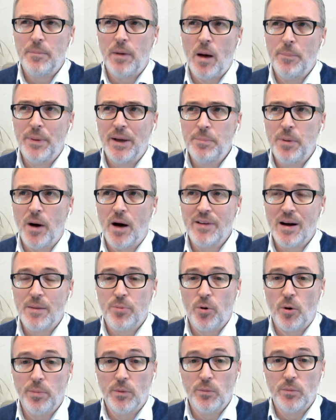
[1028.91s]
a big part of our
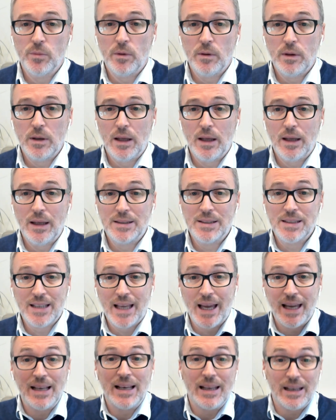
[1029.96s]
problem is
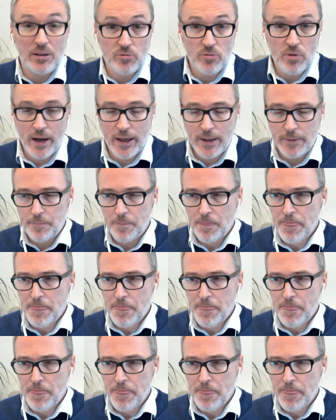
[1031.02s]
scaling, right?